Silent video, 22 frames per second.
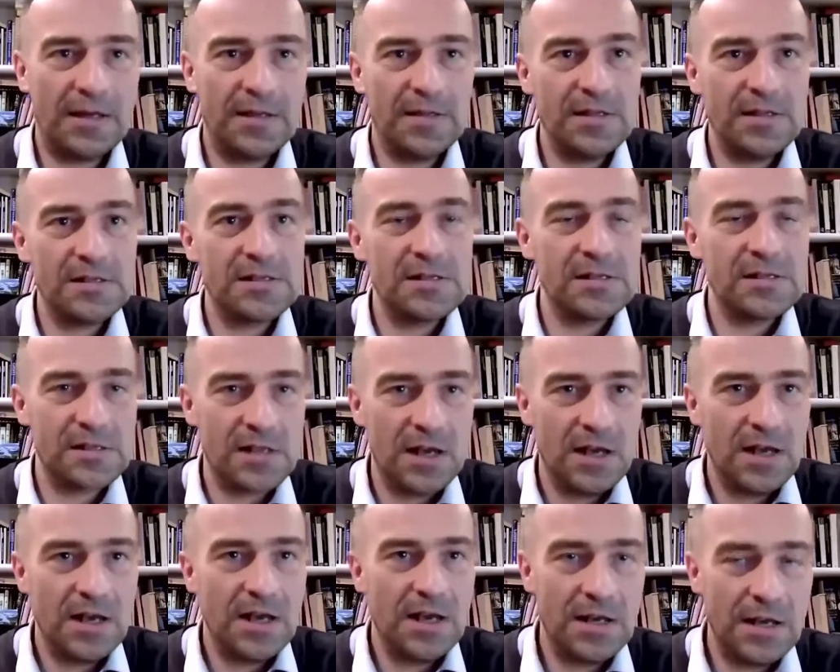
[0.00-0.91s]
And this is
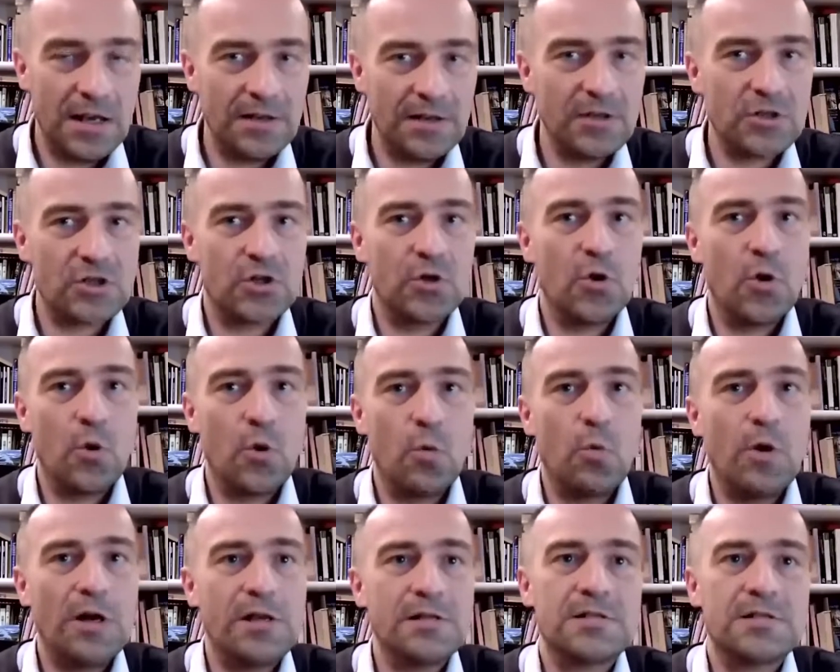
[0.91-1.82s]
in English law
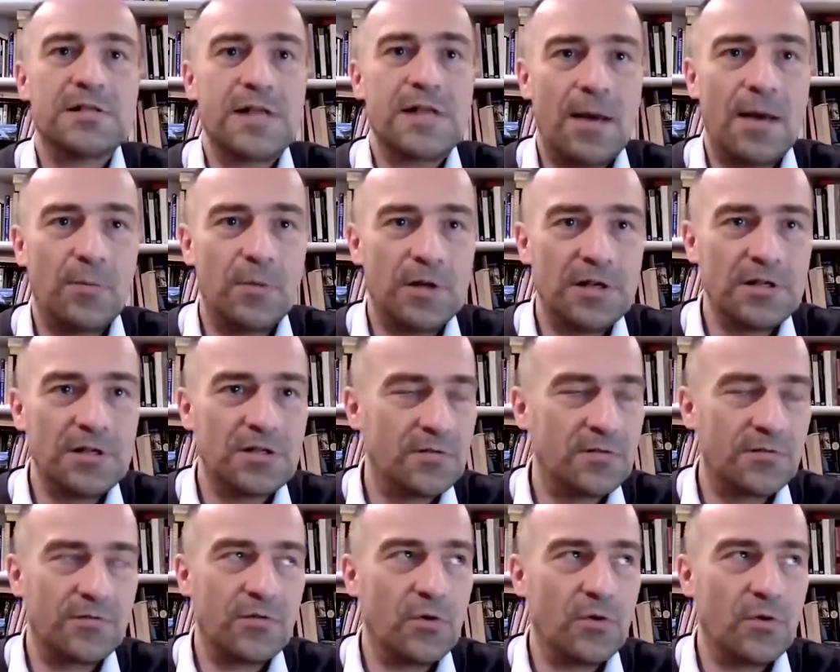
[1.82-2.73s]
well
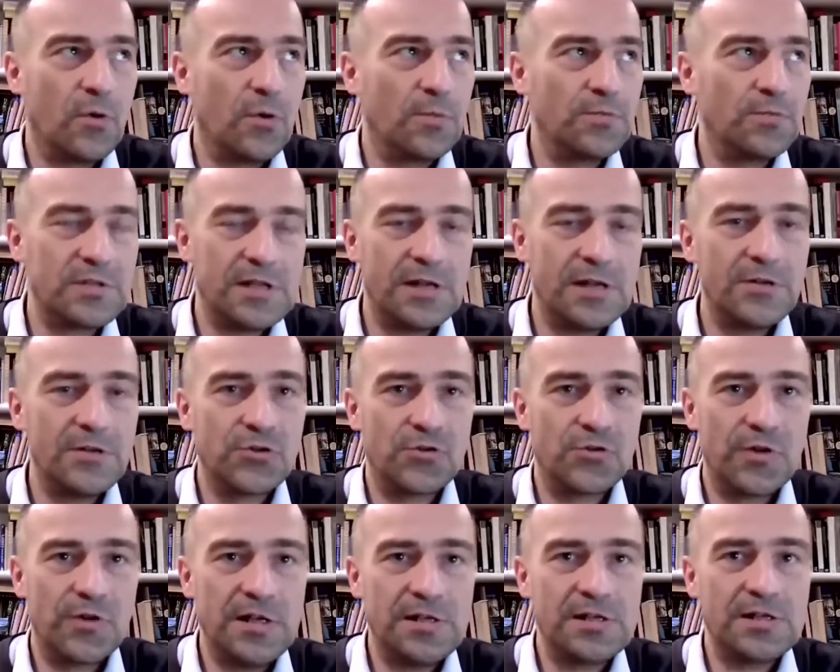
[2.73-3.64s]
established for
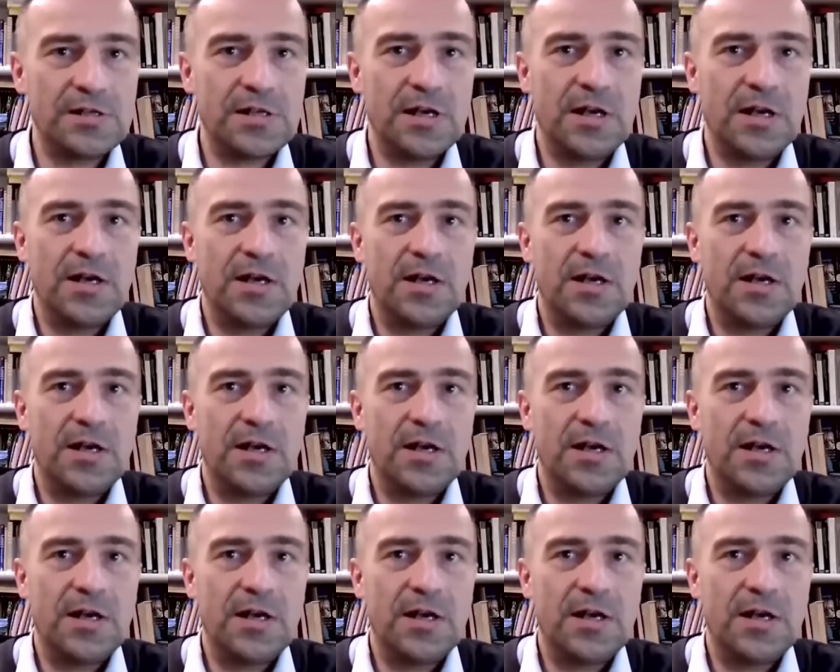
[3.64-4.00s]
centuries